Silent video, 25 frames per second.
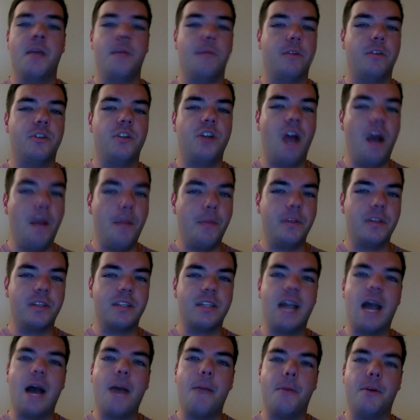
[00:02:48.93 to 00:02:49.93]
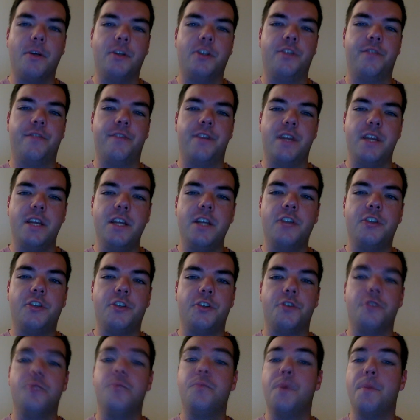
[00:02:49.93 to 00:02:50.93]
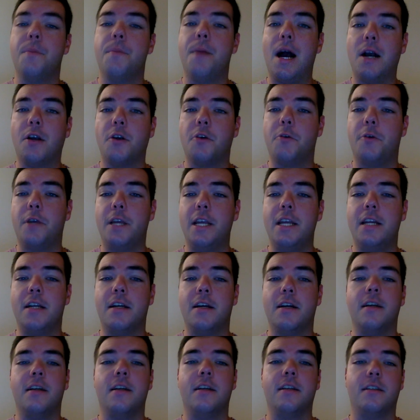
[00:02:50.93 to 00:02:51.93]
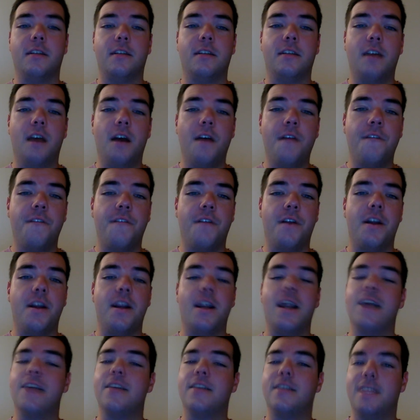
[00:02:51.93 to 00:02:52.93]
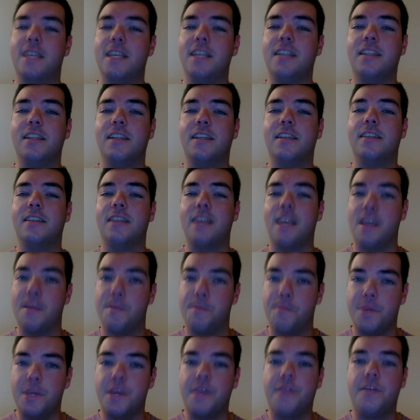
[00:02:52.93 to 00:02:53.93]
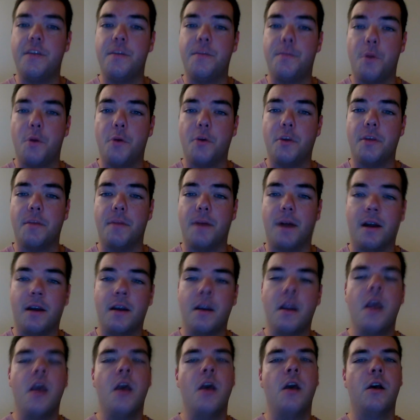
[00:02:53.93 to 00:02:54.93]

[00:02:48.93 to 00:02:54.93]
Machop is not much of an issue, but Makuhita is a tough fight as this is a beefy Pokemon,